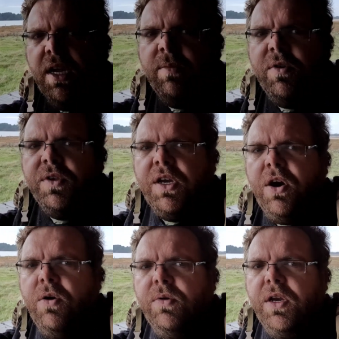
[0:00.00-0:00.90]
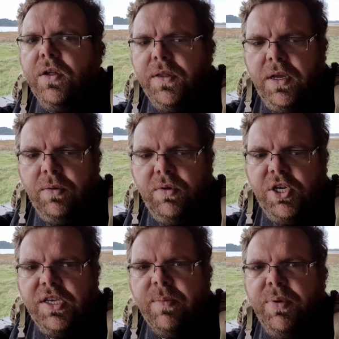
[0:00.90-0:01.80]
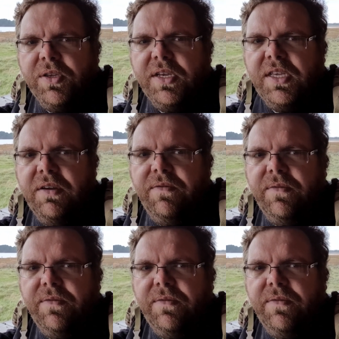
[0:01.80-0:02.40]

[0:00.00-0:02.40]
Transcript: animals are holding on there, which is a positive.